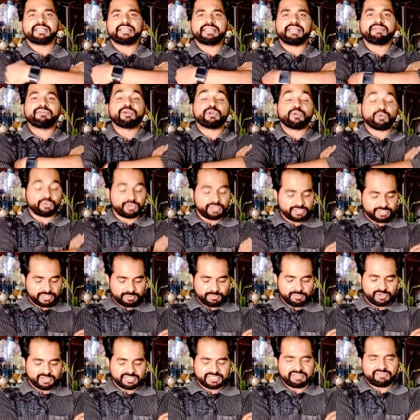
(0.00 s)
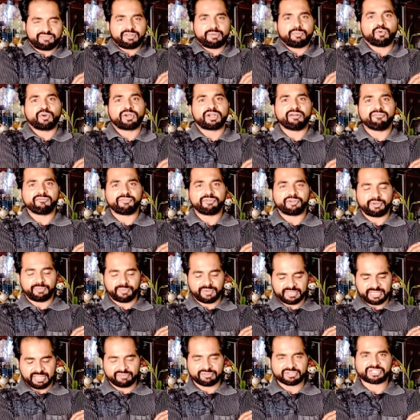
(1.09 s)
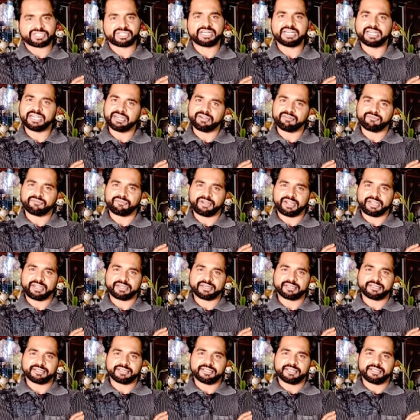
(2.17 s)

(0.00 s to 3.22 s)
they will do this because they feel more comfortable. They have a shield in front.